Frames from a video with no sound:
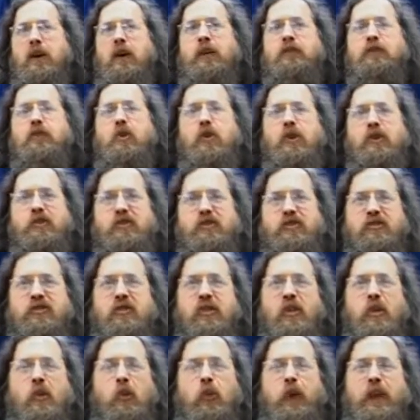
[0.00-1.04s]
Of course,
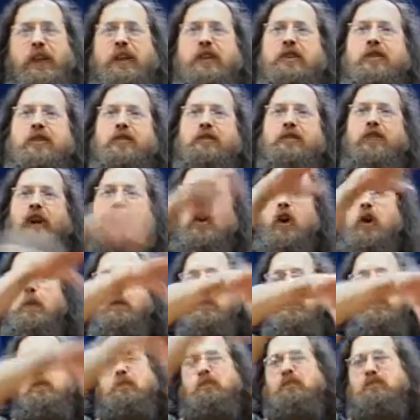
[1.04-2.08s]
we need to
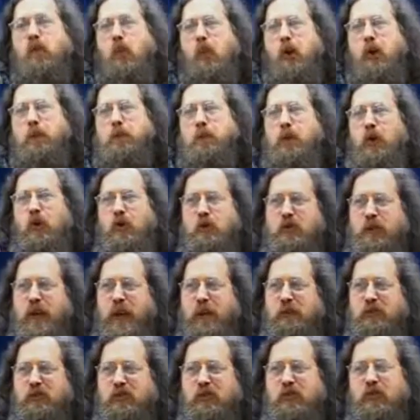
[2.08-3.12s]
develop more
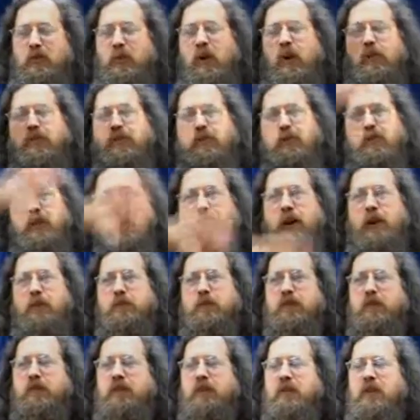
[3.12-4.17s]
programs to do other
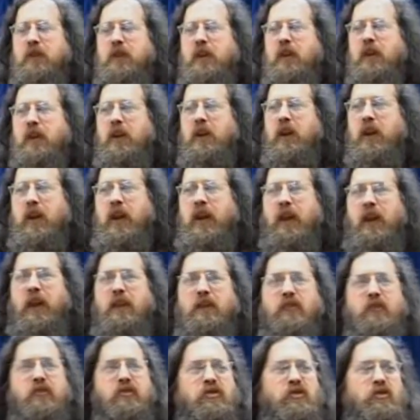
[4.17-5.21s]
jobs.
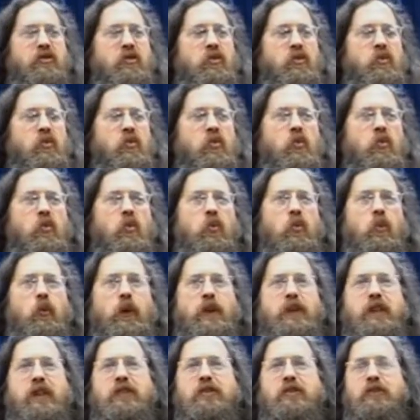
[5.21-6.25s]
And
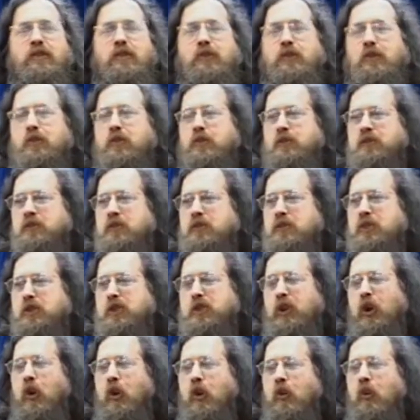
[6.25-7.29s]
we need to
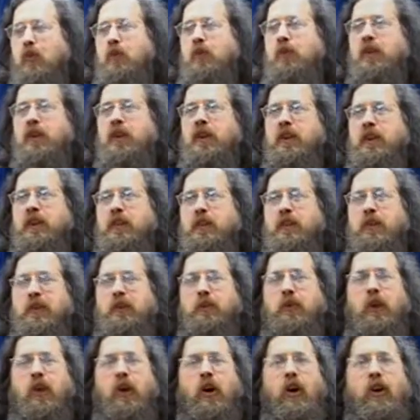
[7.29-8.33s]
show
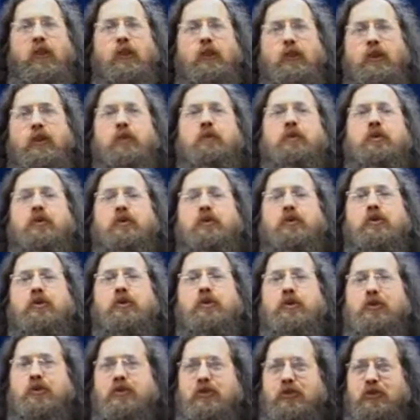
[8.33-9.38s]
the other
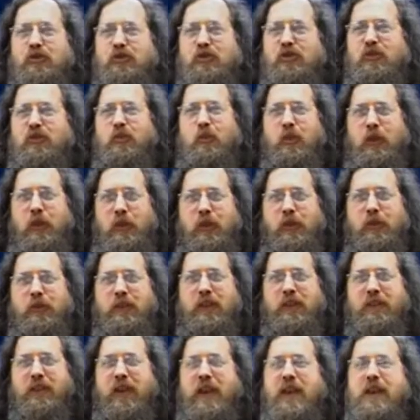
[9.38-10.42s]
computer users in the
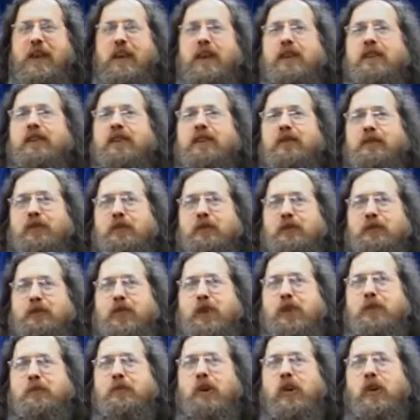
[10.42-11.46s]
world that they can live in
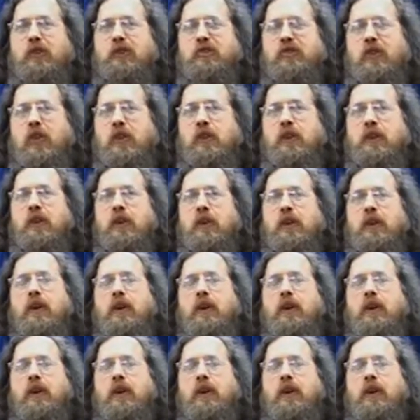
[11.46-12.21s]
freedom also.